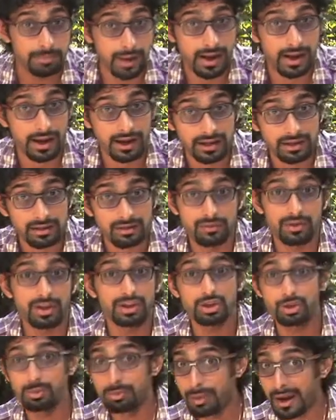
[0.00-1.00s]
bag
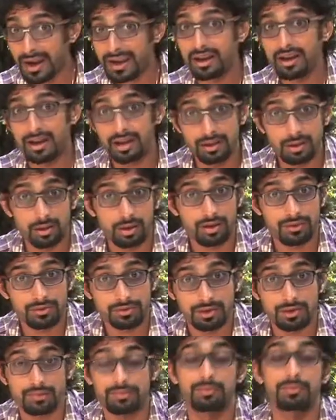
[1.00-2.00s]
when you buy a lot of
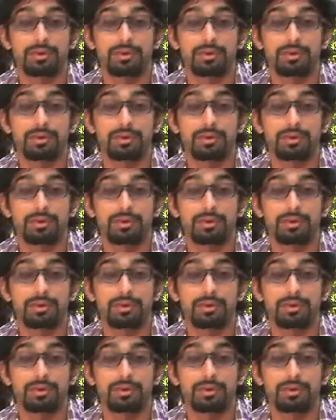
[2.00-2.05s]
stuff.